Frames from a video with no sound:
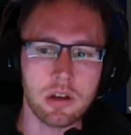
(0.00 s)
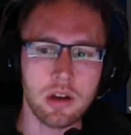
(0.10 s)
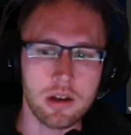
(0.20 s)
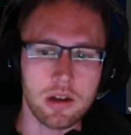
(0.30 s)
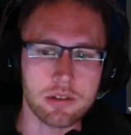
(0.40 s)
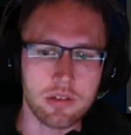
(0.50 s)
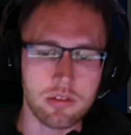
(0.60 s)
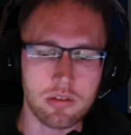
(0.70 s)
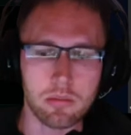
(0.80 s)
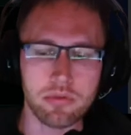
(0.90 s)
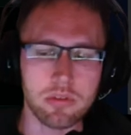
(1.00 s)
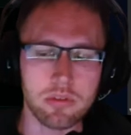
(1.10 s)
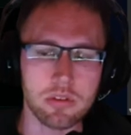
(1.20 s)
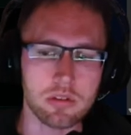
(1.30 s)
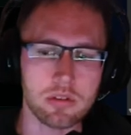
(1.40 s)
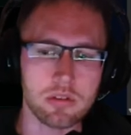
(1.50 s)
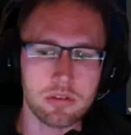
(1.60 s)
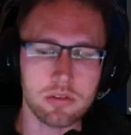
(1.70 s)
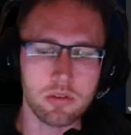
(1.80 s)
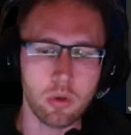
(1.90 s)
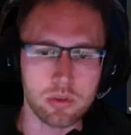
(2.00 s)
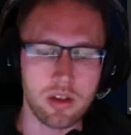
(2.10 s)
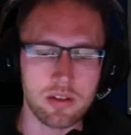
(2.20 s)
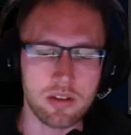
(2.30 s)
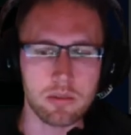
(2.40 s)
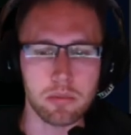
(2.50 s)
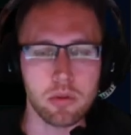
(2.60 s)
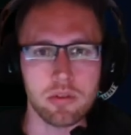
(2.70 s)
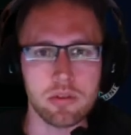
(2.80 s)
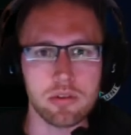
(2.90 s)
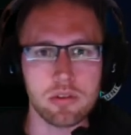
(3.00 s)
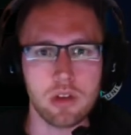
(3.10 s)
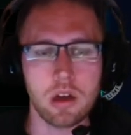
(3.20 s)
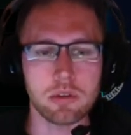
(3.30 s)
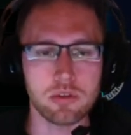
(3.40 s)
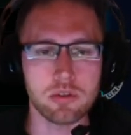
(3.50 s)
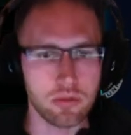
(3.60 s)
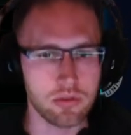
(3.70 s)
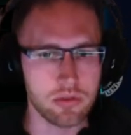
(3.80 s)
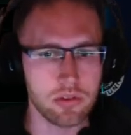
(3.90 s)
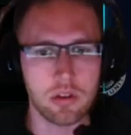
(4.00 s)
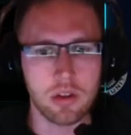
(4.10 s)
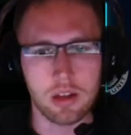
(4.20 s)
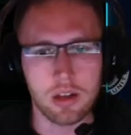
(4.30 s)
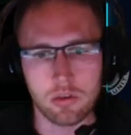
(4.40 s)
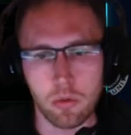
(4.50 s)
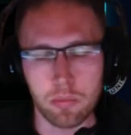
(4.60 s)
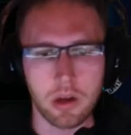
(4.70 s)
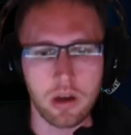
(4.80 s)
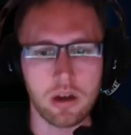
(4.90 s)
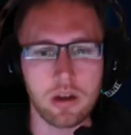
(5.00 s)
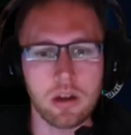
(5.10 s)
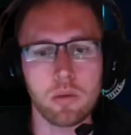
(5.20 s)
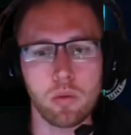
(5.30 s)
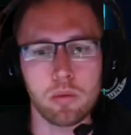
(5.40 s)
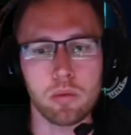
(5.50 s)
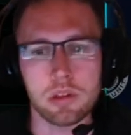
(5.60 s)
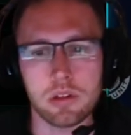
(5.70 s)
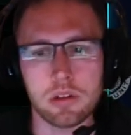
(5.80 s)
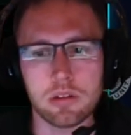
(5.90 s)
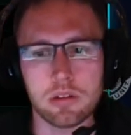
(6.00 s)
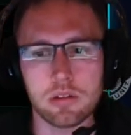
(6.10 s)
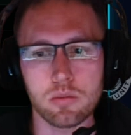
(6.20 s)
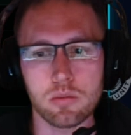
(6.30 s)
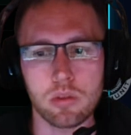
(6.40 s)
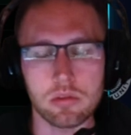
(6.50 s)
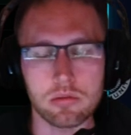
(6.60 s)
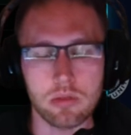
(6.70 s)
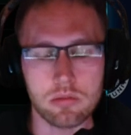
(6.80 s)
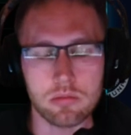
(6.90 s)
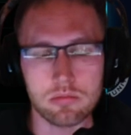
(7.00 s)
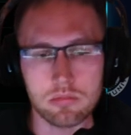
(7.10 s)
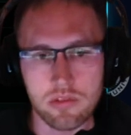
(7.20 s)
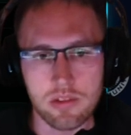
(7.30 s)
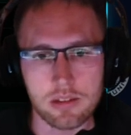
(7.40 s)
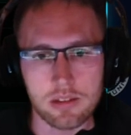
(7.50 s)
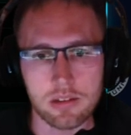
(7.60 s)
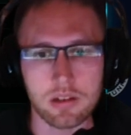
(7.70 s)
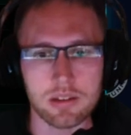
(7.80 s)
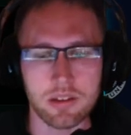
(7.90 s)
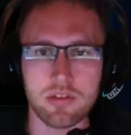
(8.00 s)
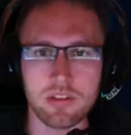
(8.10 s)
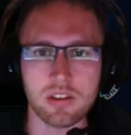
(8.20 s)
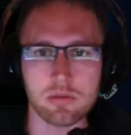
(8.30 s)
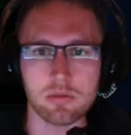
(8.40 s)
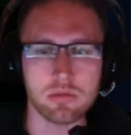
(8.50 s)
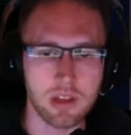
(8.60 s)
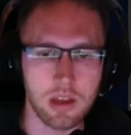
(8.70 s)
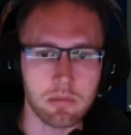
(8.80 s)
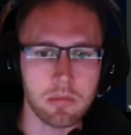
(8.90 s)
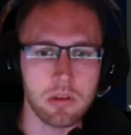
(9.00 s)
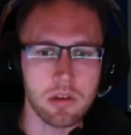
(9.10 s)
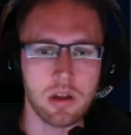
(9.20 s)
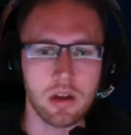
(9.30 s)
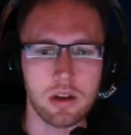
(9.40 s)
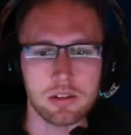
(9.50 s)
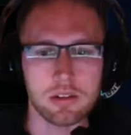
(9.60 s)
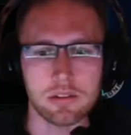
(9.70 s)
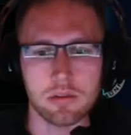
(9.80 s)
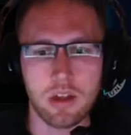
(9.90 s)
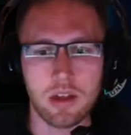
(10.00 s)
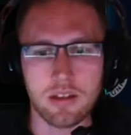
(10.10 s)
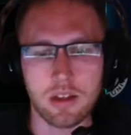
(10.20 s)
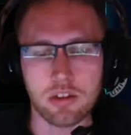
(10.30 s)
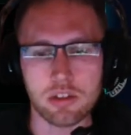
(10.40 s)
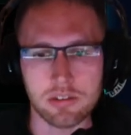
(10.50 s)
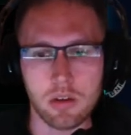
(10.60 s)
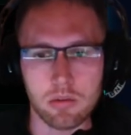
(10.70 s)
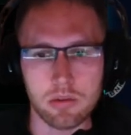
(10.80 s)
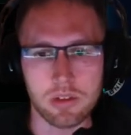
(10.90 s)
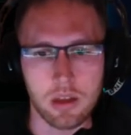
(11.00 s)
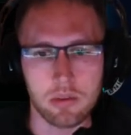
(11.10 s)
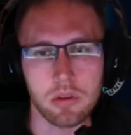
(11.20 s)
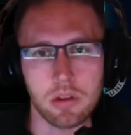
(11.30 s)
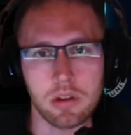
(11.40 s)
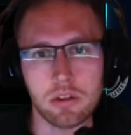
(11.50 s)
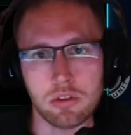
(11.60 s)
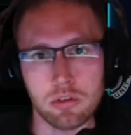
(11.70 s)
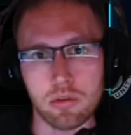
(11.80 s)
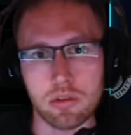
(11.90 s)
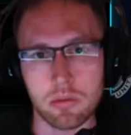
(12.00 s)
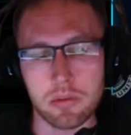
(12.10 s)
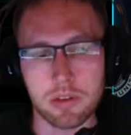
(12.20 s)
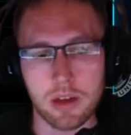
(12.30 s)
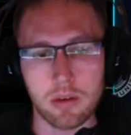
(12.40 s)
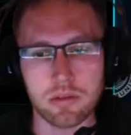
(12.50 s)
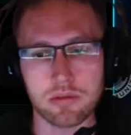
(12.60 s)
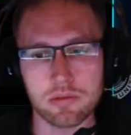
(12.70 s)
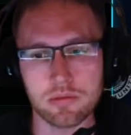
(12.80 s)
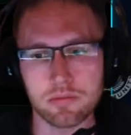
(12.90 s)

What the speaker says: and some of the HOTAS inputs that I would use in combat will send a different signal to the game and essentially tell the game to do something else.